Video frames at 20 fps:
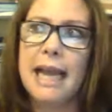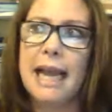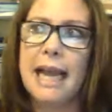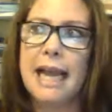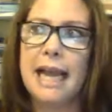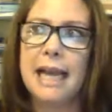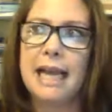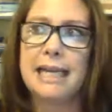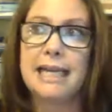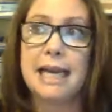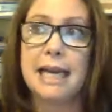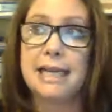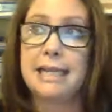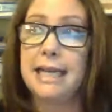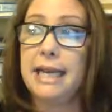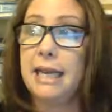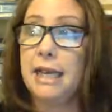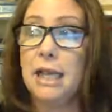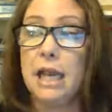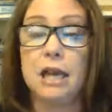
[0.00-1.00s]
And I
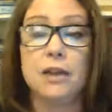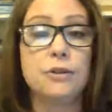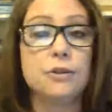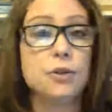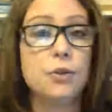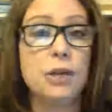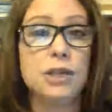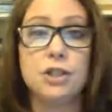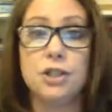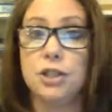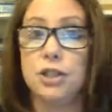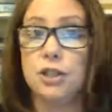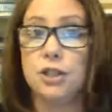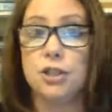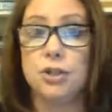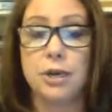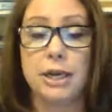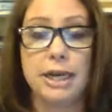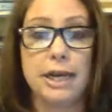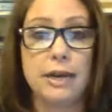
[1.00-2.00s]
take a lot of those questions
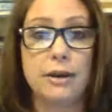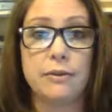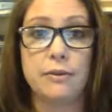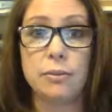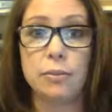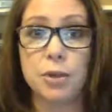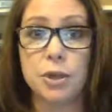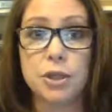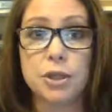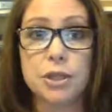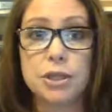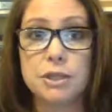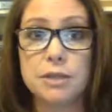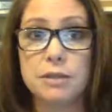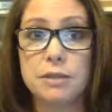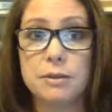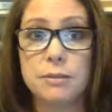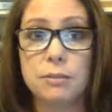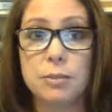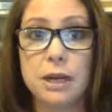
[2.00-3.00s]
straight out of the
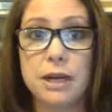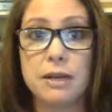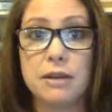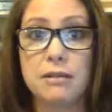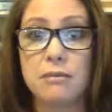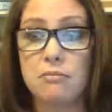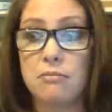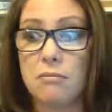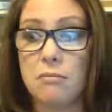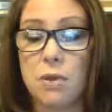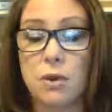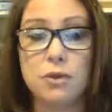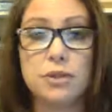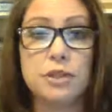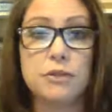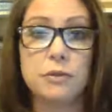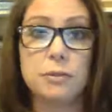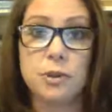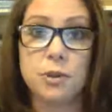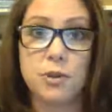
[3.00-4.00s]
books, but most
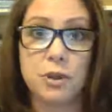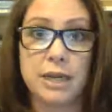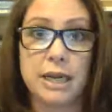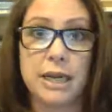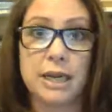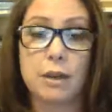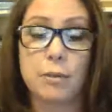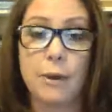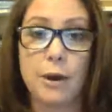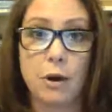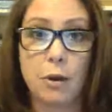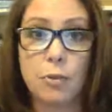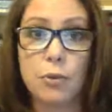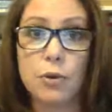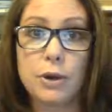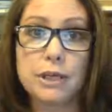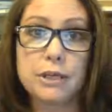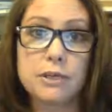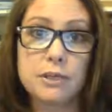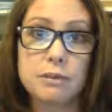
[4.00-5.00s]
of them straight out of the
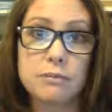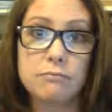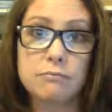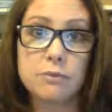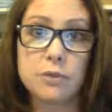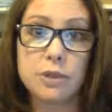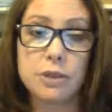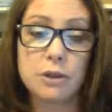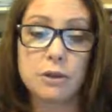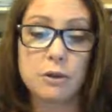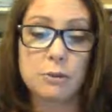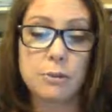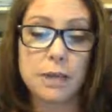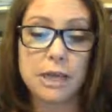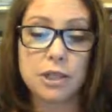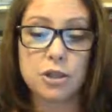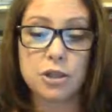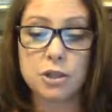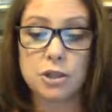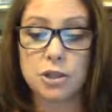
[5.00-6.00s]
PowerPoints. So
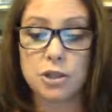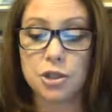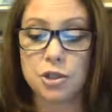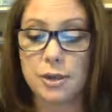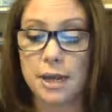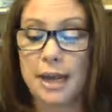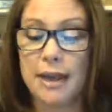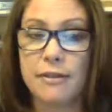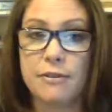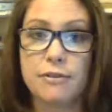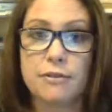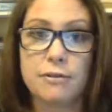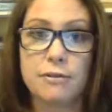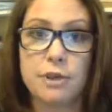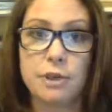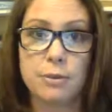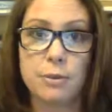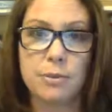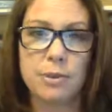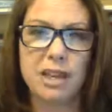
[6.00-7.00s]
make sure that you have,
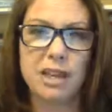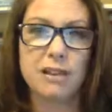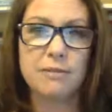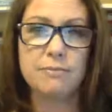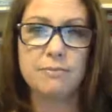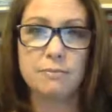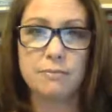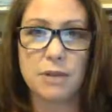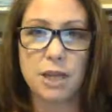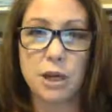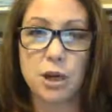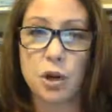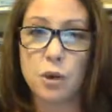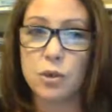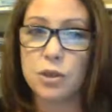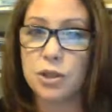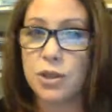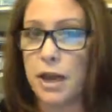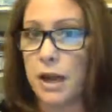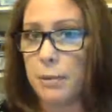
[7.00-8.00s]
you know, maybe a
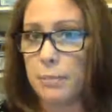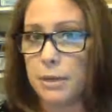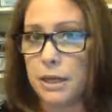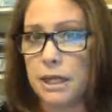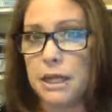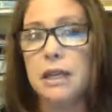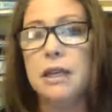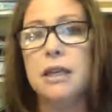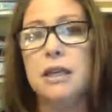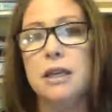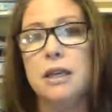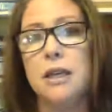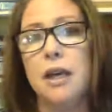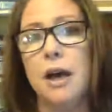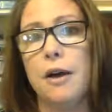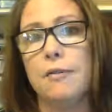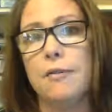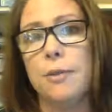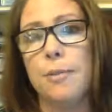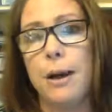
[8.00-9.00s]
notes copy
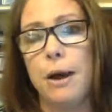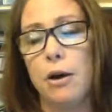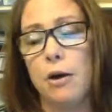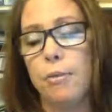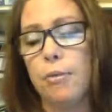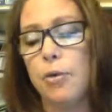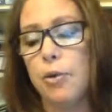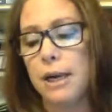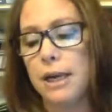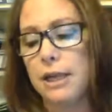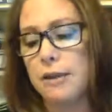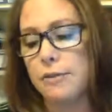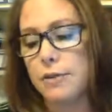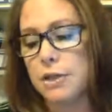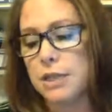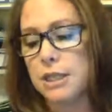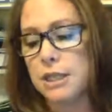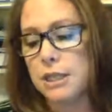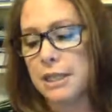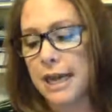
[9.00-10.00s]
of the PowerPoint if you
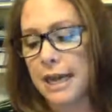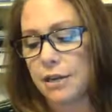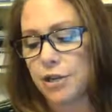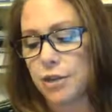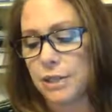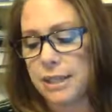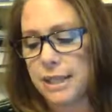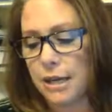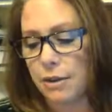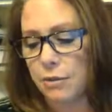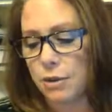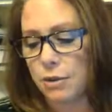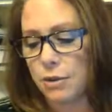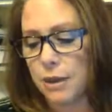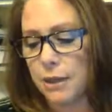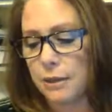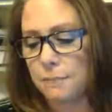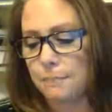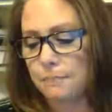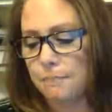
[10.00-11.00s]
didn't actually download it.